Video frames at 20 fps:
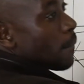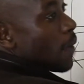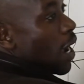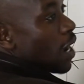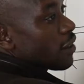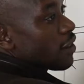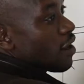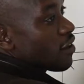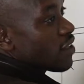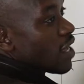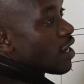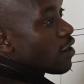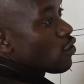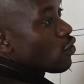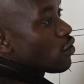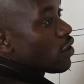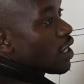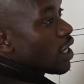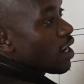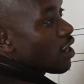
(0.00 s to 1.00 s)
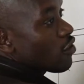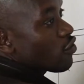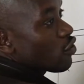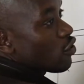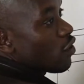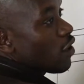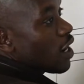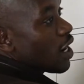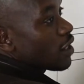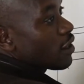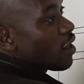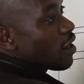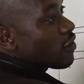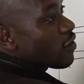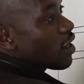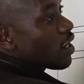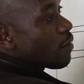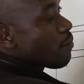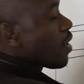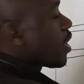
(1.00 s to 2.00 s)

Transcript: Others are unidirectional, others are